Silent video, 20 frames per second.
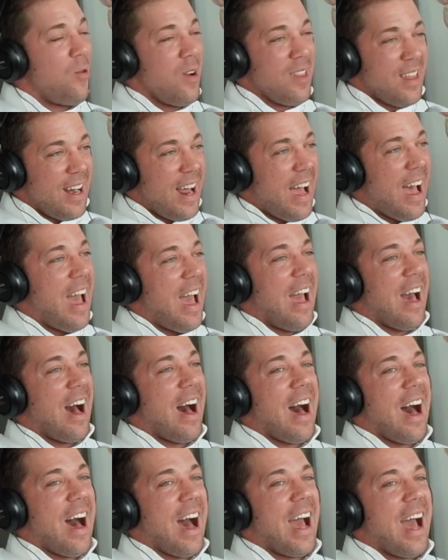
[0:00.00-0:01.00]
with an
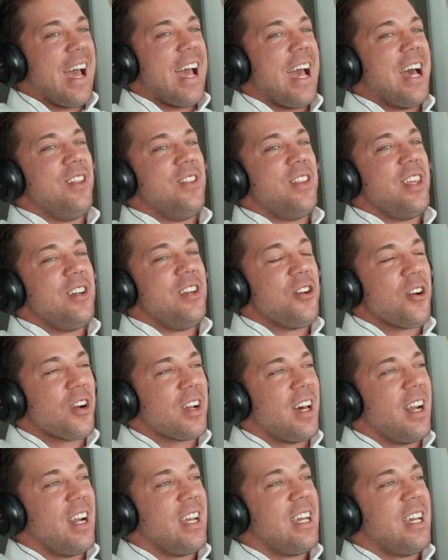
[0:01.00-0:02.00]
AI, and then you're
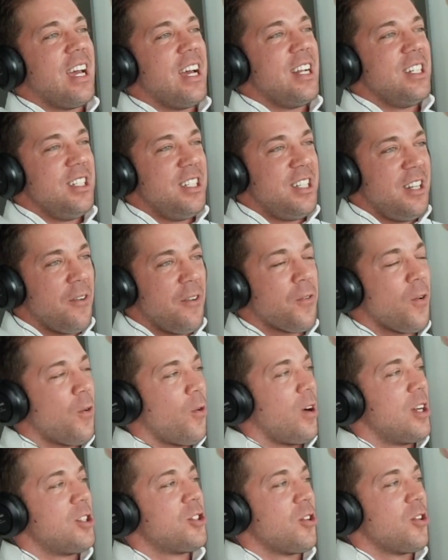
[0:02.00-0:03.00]
gonna get
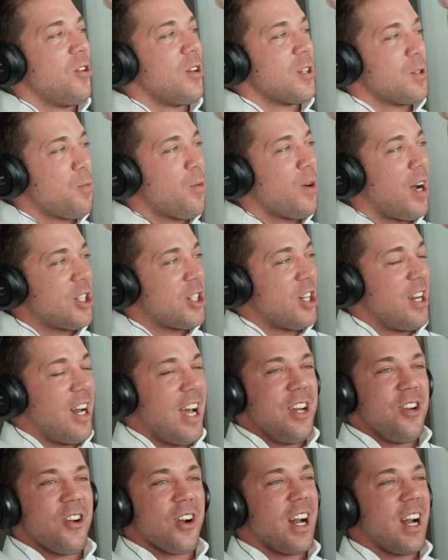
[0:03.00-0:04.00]
differential expression,
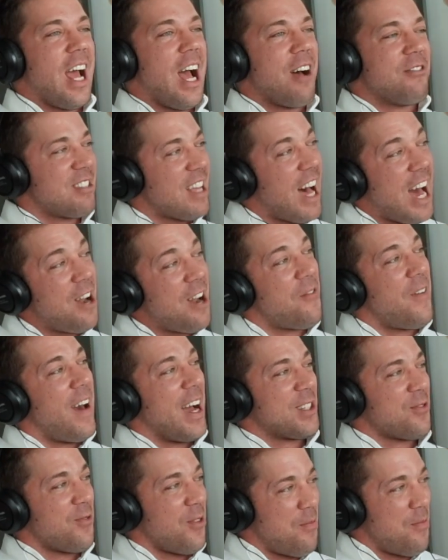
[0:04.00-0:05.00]
and you're gonna have side
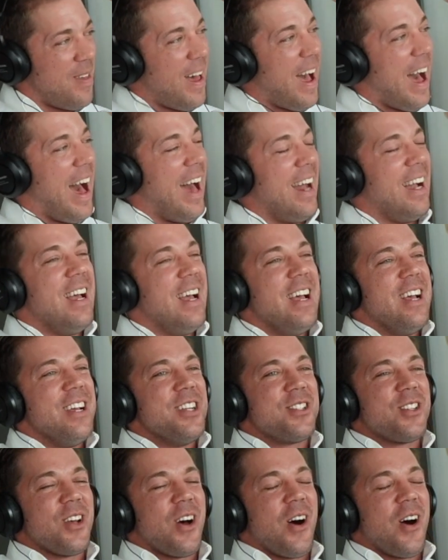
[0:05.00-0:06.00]
effects from that.
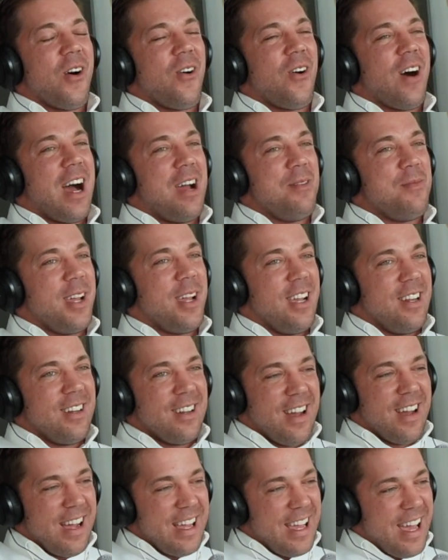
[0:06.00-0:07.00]
So, I
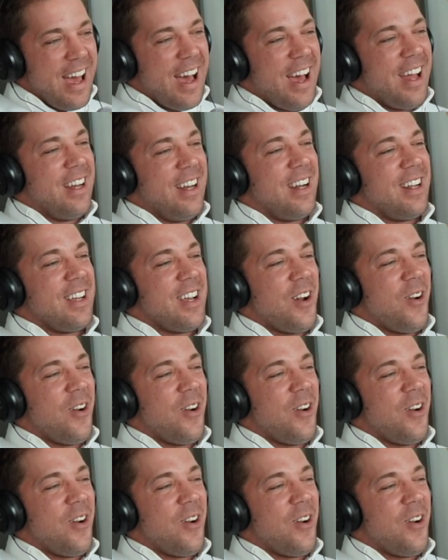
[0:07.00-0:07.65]
mean, again,